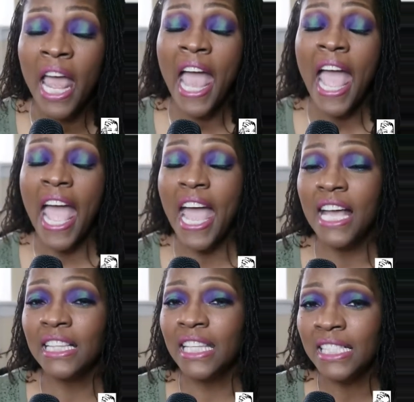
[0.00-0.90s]

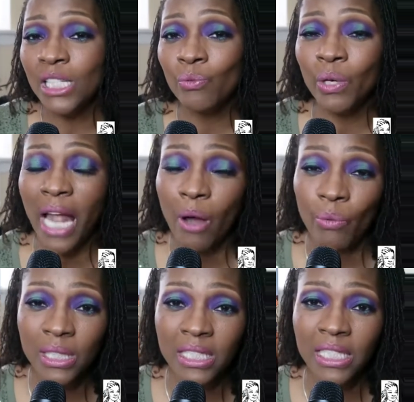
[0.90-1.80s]
And this is what I
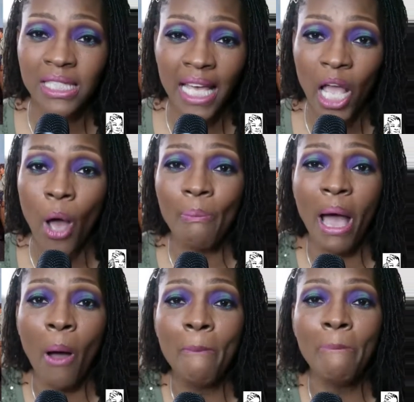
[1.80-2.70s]
wanted to say
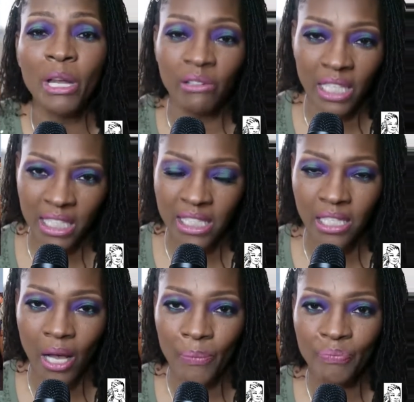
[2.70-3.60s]
about Mirror
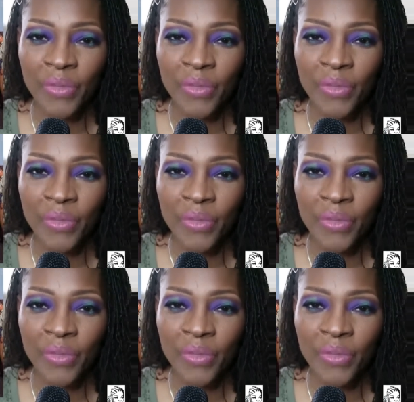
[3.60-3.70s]
Issa.